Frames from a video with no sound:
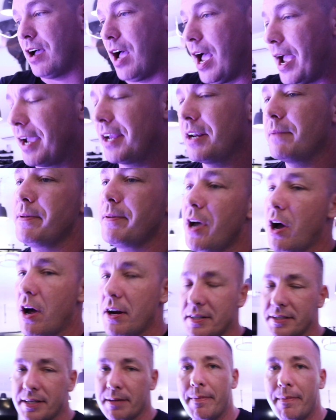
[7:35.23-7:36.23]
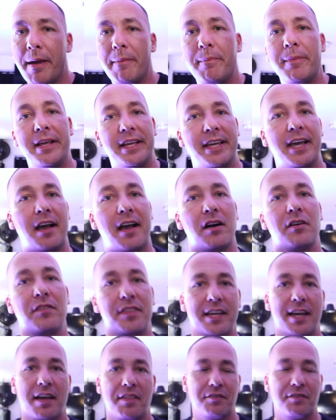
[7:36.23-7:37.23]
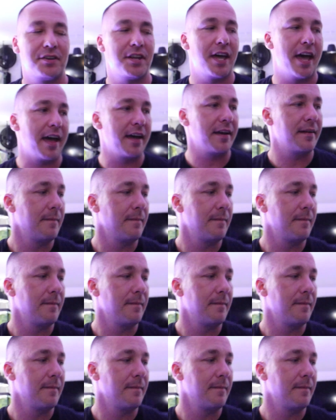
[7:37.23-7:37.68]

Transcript: I gotta be honest, they made me giggle the other day.